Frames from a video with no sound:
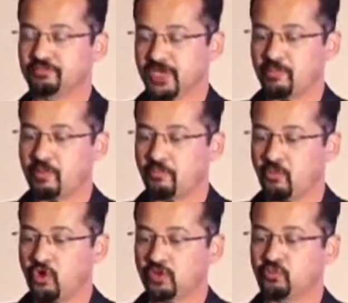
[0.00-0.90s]
pick up a
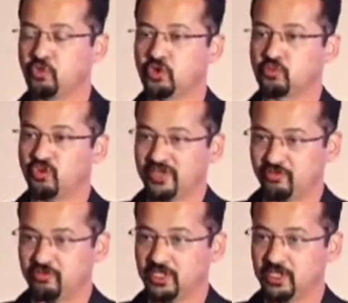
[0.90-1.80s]
more
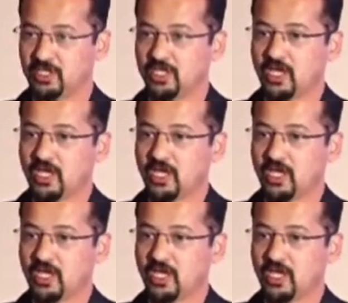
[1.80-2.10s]
referral